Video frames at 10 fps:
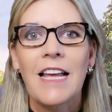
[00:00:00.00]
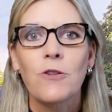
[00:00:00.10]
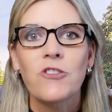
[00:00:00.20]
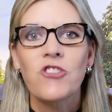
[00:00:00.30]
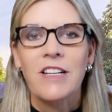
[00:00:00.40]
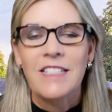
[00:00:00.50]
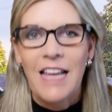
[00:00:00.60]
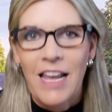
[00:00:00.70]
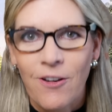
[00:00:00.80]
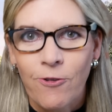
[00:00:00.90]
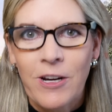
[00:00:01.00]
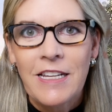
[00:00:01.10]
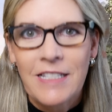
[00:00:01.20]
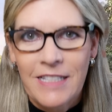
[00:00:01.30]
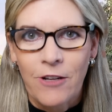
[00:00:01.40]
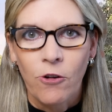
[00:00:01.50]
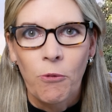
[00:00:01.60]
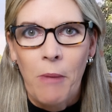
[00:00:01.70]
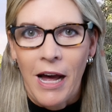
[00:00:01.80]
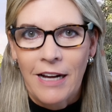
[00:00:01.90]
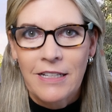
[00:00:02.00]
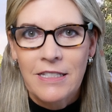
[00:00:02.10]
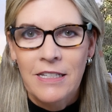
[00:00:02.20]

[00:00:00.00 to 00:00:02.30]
house checks every single box.